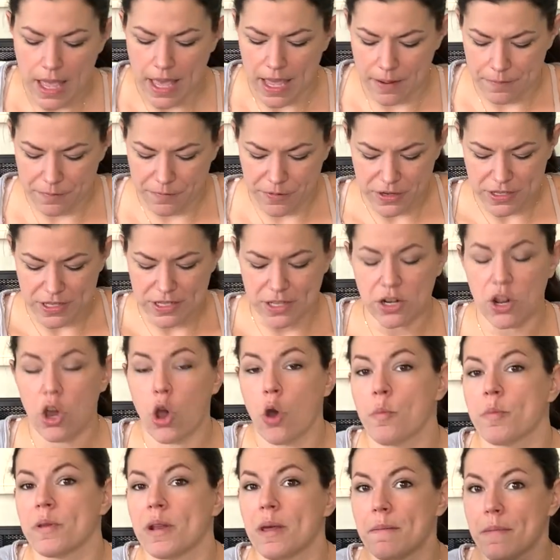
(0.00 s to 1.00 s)
I'm first gonna
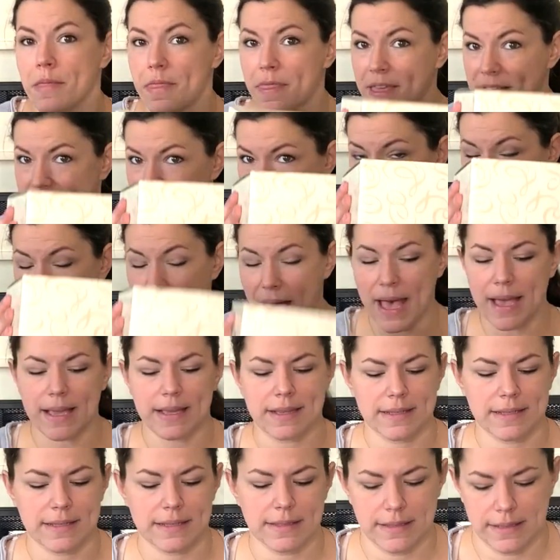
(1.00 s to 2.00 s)
open up this
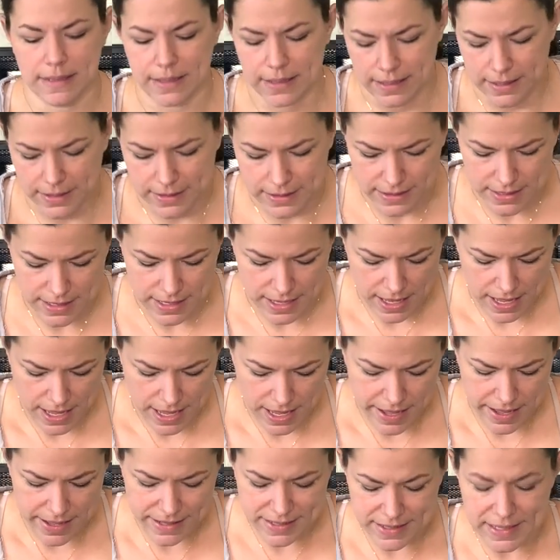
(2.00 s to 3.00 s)
box.
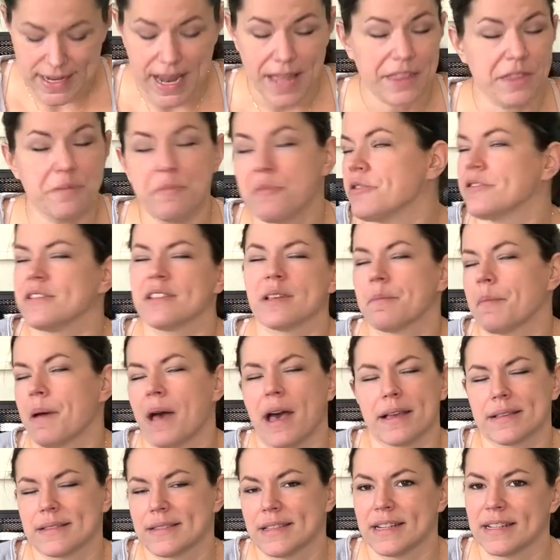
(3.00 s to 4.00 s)
It's not the music
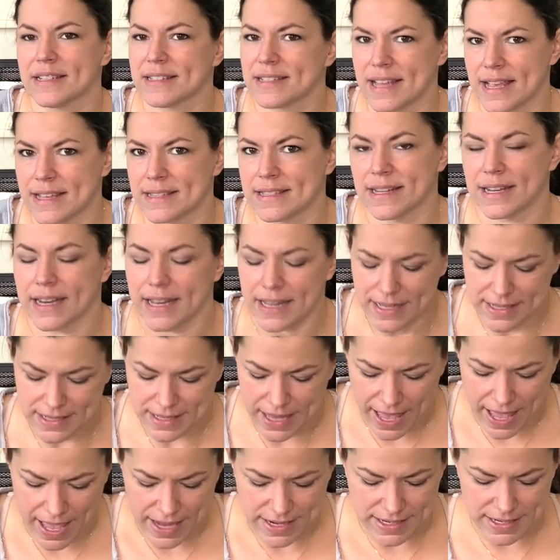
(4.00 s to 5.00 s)
box that it says it is. I
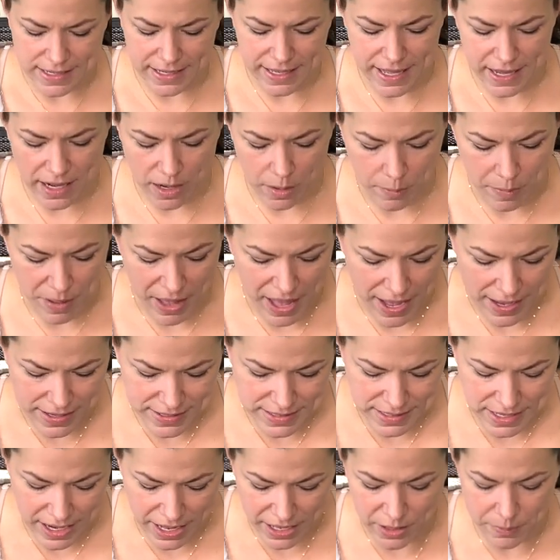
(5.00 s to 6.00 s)
had to get a
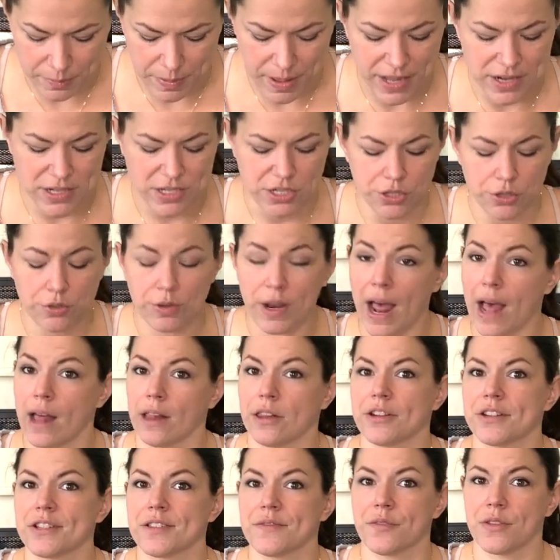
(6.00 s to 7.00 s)
box and I could pay
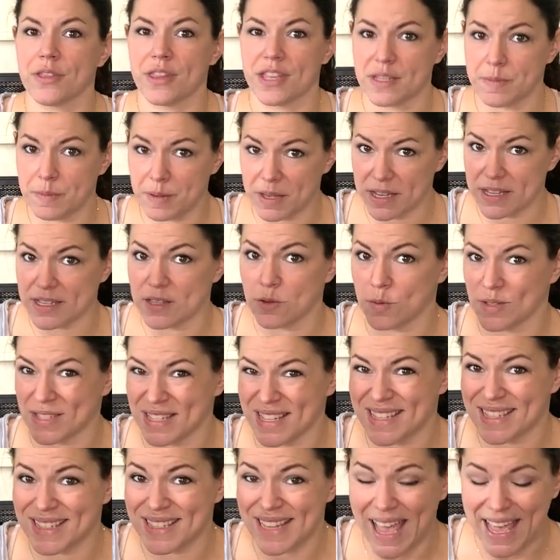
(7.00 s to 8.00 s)
$2 for this because it was a
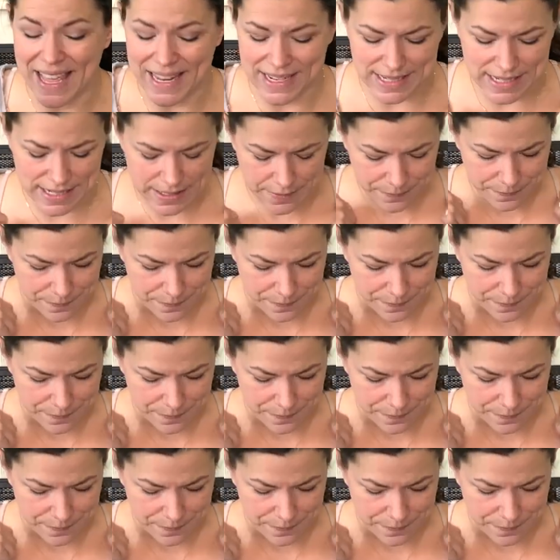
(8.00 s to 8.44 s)
set